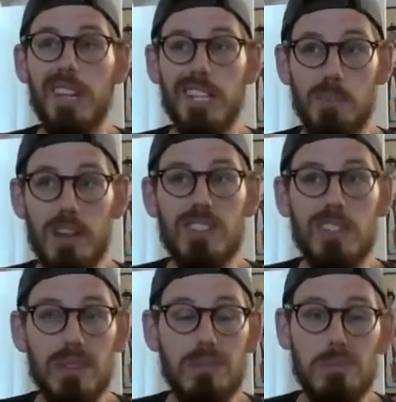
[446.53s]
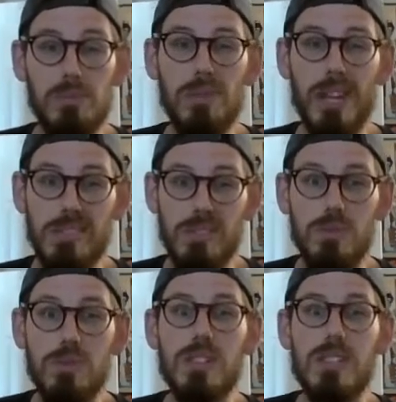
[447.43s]
especially with the people who get
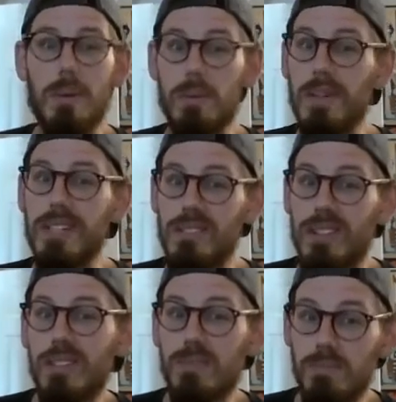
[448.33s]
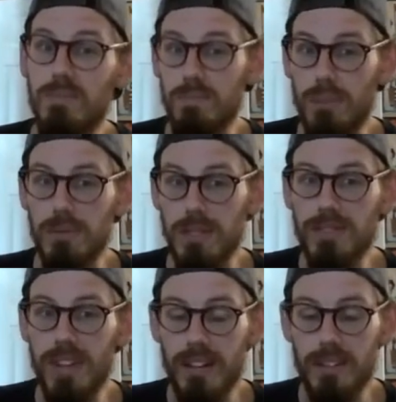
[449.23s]
2s, because I want to make sure that you probably could
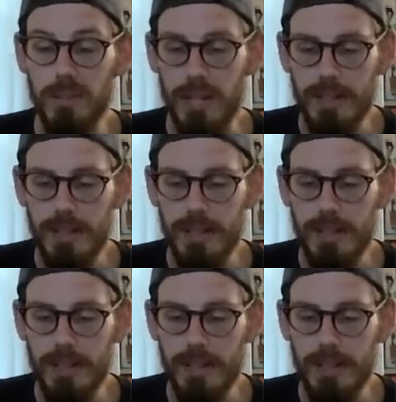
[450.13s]
have gotten a 3.